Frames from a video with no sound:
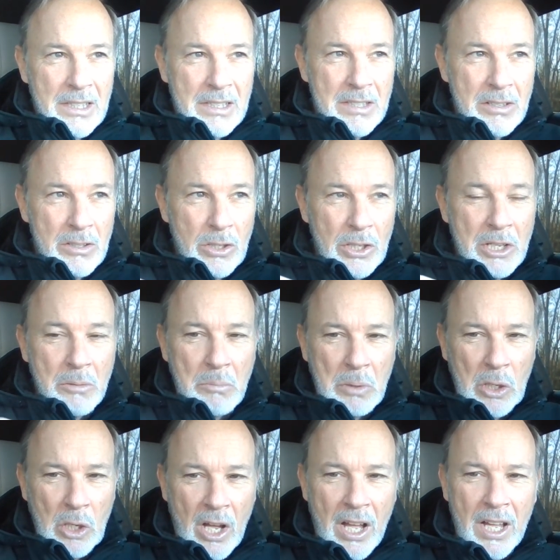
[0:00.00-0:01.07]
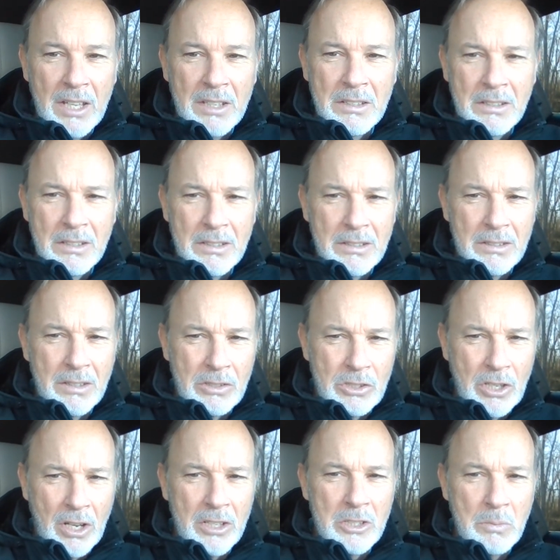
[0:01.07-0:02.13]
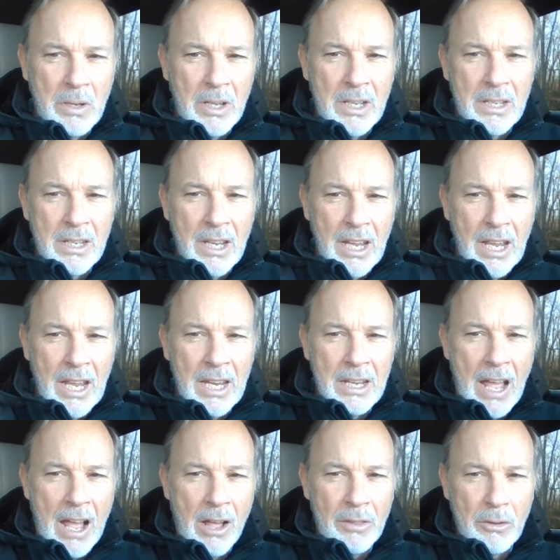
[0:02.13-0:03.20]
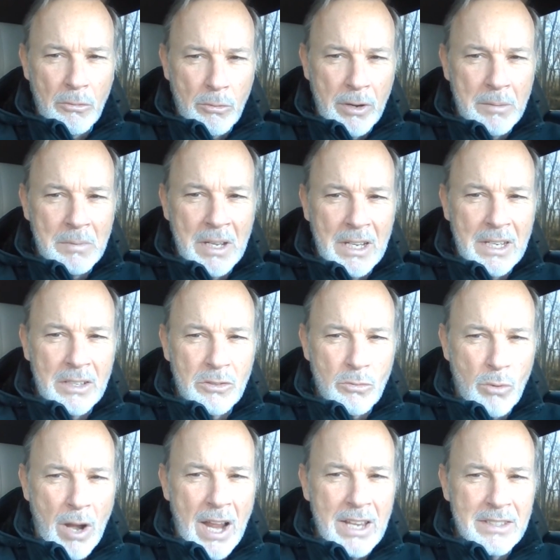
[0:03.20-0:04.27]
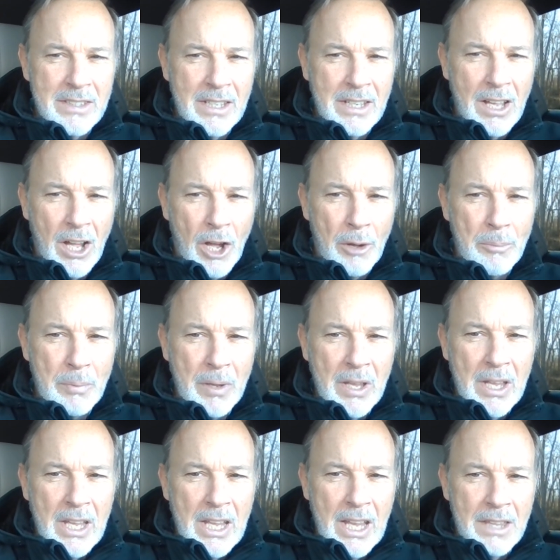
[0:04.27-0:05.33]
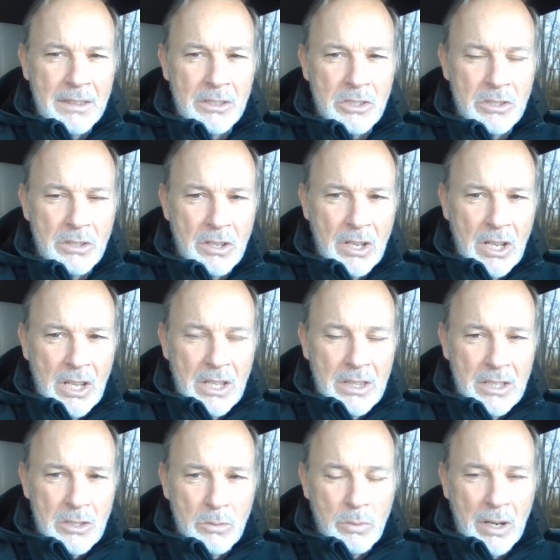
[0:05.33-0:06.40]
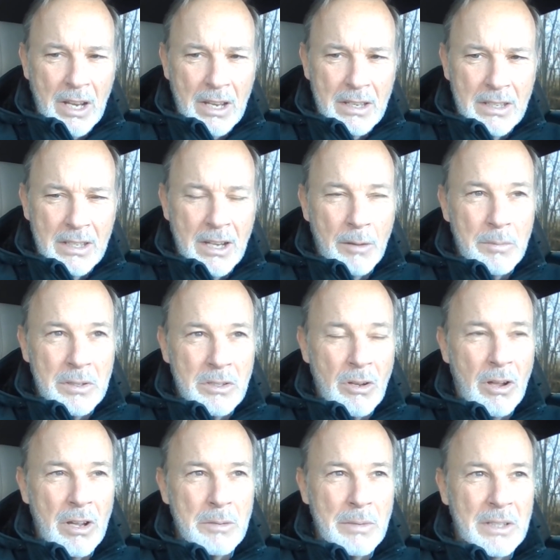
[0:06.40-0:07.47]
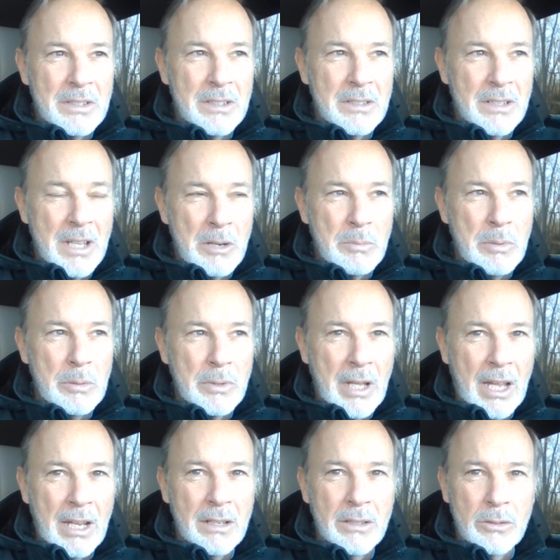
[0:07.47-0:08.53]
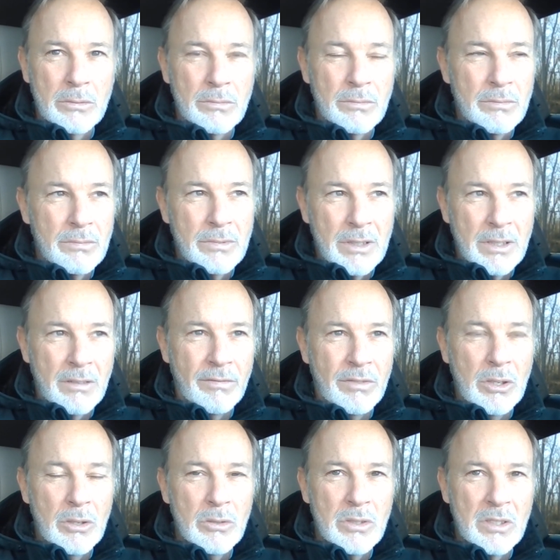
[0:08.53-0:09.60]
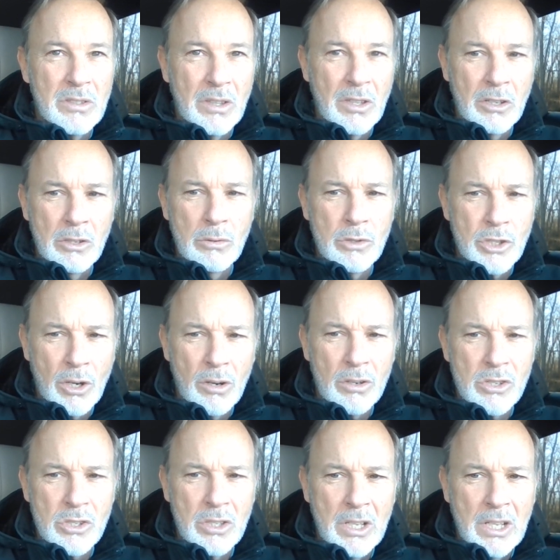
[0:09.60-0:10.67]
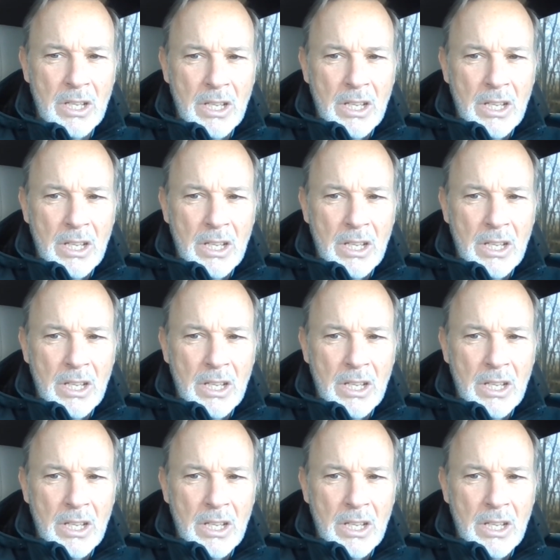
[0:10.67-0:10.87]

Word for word: this is looking beyond the judgment and how the remnant is rising up. And this this is what you know, I've been talking about this, and a lot of people got a little confused. They said the new church.